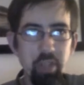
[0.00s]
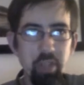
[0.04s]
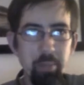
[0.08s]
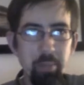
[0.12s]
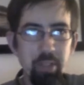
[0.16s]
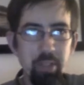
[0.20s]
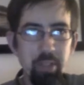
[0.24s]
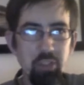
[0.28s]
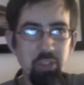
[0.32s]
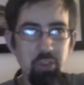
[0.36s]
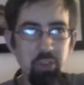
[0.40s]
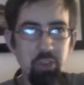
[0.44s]
That
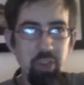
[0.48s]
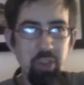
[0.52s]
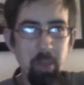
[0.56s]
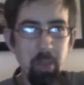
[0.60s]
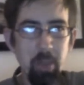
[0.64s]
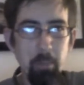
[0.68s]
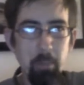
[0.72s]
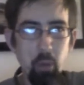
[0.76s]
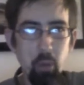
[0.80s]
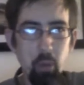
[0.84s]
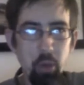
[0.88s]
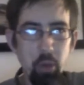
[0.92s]
makes you the
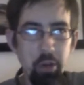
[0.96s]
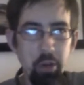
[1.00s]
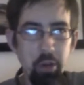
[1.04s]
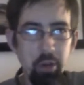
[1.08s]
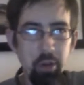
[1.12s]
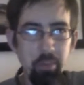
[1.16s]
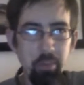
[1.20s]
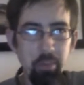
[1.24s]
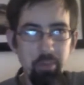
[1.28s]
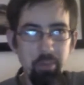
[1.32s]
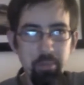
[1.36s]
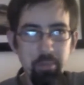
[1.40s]

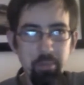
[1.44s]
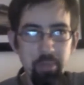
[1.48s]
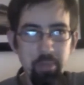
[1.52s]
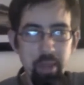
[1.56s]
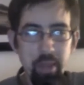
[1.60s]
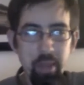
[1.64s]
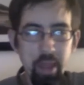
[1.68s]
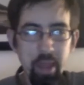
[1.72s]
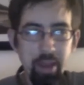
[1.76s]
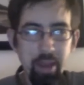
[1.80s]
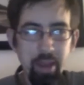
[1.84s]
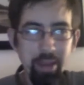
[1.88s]
employer,
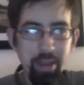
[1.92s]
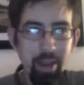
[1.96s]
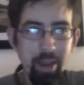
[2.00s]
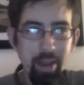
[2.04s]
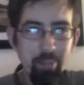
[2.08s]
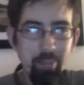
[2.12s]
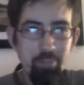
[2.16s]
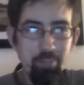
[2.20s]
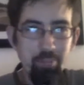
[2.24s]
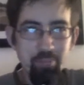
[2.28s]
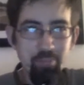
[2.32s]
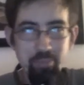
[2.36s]
and
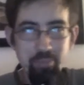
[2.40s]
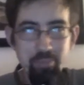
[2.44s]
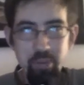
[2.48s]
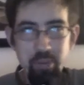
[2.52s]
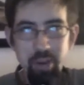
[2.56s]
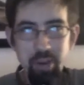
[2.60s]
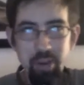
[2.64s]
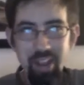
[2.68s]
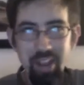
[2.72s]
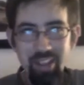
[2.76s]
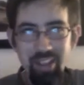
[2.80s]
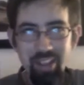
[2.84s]

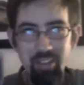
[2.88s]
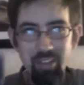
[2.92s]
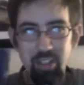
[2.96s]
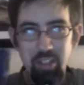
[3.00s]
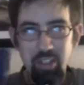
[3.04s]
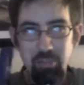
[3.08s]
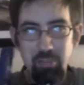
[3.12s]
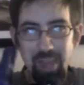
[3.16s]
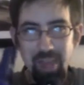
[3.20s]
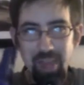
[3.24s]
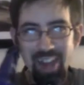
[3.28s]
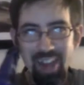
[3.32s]
you're not giving
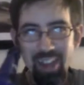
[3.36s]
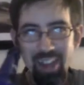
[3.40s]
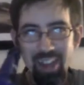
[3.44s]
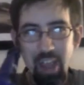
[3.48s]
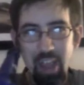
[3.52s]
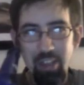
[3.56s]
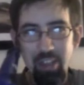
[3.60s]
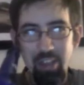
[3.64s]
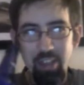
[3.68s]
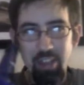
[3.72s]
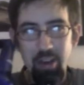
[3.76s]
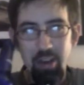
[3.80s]
us
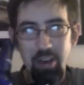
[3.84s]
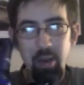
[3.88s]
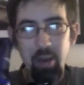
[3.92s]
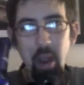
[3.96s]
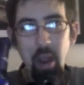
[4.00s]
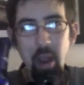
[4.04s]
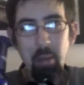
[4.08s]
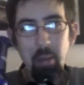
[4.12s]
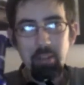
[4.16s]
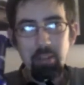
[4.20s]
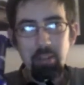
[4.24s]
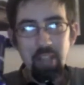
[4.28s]
BADAKATHCARE.
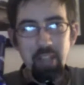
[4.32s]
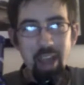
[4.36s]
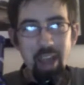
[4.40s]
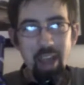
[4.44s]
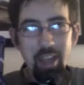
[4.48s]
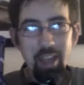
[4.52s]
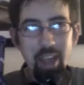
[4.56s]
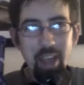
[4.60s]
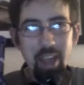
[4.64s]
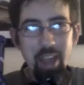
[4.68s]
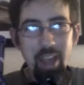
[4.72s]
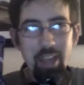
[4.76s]

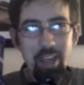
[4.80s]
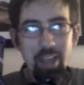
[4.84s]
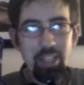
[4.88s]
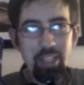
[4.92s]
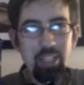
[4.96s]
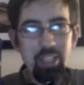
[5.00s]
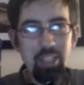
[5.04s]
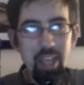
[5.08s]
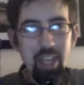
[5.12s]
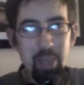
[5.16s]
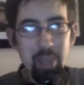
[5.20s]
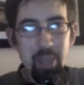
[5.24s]
Zach,
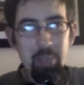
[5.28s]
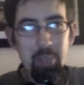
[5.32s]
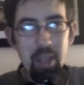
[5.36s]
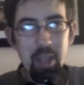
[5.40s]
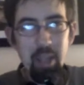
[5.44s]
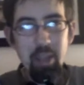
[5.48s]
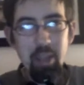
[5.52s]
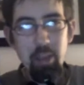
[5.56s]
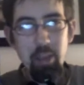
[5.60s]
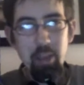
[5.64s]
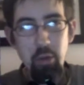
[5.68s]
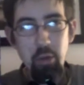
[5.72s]
he's
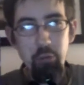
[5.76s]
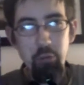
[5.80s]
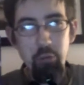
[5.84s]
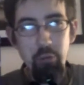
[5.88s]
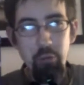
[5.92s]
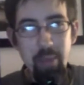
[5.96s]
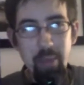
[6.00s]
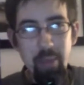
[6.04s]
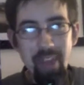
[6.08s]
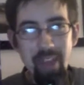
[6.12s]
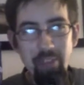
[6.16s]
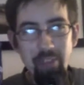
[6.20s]
keeping you
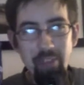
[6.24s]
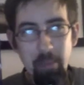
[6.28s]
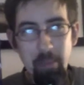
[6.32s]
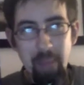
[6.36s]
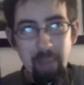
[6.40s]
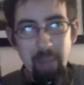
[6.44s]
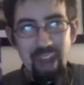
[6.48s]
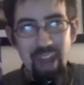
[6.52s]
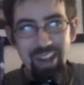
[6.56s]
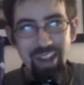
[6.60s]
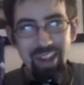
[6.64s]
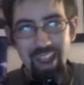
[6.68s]
from having
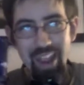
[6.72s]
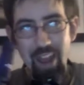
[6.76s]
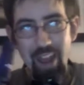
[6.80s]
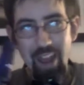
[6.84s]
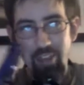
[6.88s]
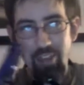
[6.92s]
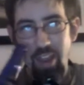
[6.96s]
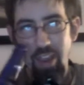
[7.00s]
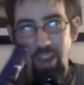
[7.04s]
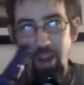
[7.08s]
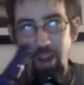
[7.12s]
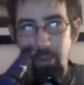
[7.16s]

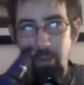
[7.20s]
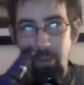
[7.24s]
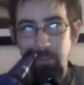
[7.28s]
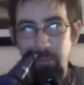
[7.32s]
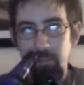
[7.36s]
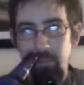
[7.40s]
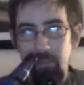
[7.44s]
BADAKATHCARE.